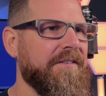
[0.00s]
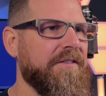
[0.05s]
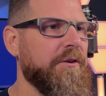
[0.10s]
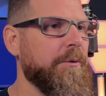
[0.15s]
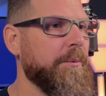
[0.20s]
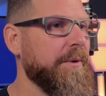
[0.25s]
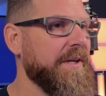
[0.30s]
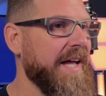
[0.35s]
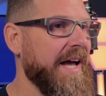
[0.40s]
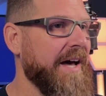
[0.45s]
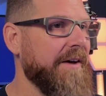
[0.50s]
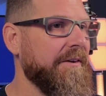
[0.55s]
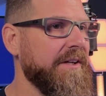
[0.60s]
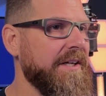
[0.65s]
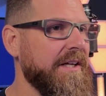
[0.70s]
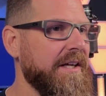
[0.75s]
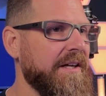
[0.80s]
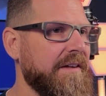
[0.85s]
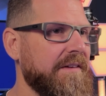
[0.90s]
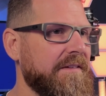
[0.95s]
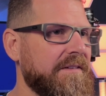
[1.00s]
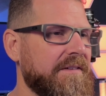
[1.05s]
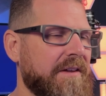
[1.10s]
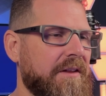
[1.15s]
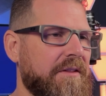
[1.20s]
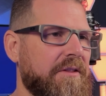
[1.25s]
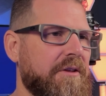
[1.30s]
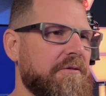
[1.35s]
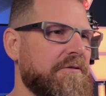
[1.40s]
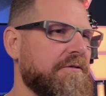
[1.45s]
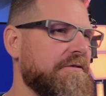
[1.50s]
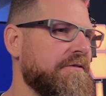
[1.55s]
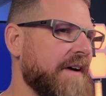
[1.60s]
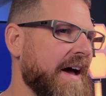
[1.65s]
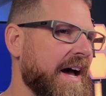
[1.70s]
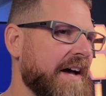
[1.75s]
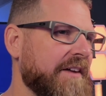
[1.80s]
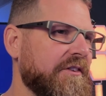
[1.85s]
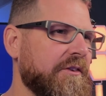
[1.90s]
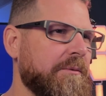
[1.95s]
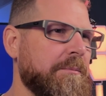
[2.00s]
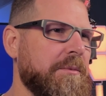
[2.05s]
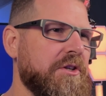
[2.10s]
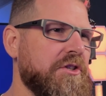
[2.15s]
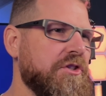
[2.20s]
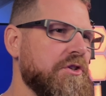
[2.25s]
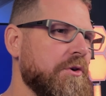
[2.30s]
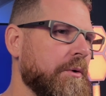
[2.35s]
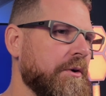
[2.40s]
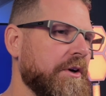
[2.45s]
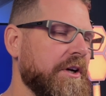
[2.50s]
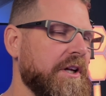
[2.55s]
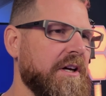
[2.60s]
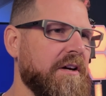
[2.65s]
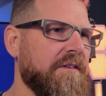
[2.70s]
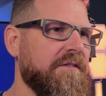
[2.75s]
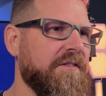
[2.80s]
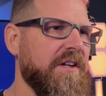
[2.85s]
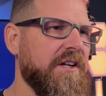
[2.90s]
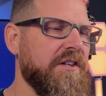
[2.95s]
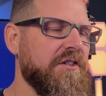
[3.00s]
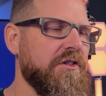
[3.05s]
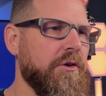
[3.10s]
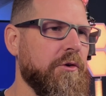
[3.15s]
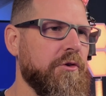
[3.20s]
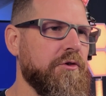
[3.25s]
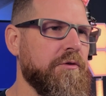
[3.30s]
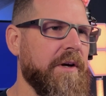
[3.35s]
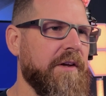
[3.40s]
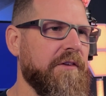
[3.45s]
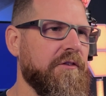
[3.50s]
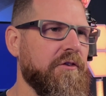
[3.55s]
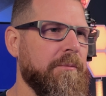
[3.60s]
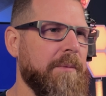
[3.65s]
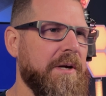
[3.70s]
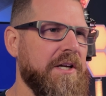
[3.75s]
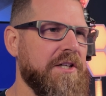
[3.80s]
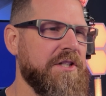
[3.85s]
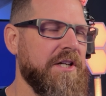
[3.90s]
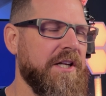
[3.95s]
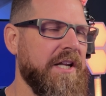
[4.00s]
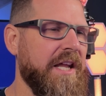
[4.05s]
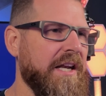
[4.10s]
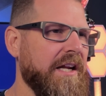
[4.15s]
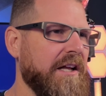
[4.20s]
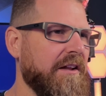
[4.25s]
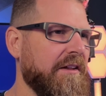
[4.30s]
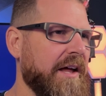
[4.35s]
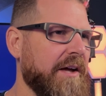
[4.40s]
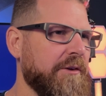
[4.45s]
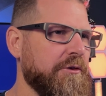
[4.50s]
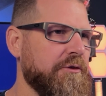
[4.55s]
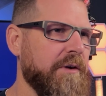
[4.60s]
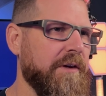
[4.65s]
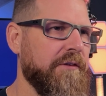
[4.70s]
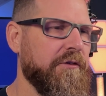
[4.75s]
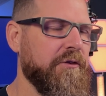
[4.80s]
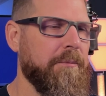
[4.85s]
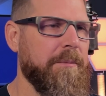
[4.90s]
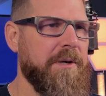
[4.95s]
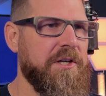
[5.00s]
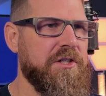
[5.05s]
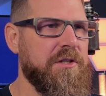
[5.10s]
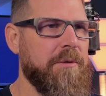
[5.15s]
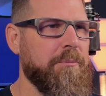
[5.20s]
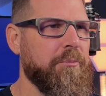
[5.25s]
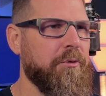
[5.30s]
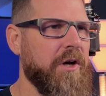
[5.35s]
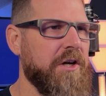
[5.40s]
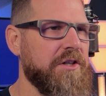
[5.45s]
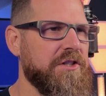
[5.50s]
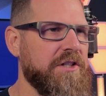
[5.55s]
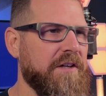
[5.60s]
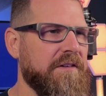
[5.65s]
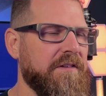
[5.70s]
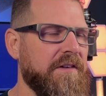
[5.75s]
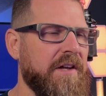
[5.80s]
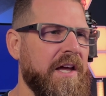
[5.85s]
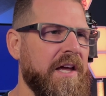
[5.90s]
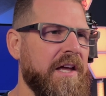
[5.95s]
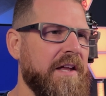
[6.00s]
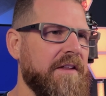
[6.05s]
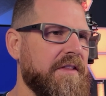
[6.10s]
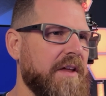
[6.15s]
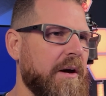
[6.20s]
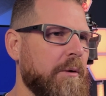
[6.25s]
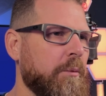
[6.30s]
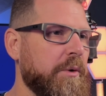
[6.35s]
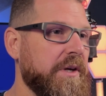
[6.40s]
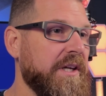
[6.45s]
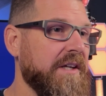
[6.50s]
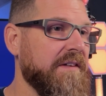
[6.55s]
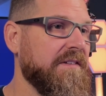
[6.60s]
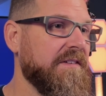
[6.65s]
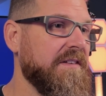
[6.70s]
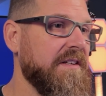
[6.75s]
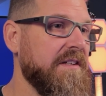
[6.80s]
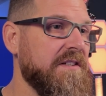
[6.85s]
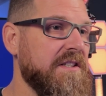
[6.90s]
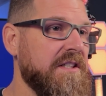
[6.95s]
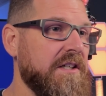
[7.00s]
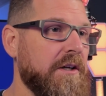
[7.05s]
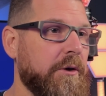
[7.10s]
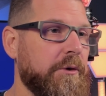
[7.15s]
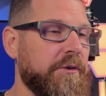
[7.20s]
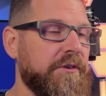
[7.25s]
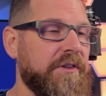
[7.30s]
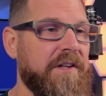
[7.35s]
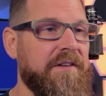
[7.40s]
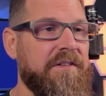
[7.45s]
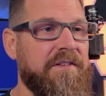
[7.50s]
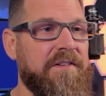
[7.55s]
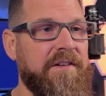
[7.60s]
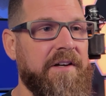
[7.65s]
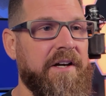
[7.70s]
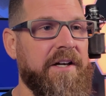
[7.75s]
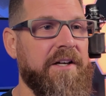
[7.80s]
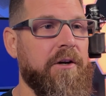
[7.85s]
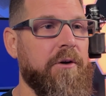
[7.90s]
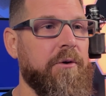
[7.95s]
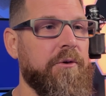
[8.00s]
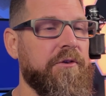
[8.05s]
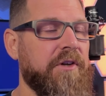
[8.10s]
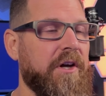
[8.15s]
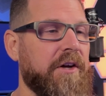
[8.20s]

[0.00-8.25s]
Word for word: The reality is, the vast majority of digital transformation and cloud transformation projects that we as CTOs and CIOs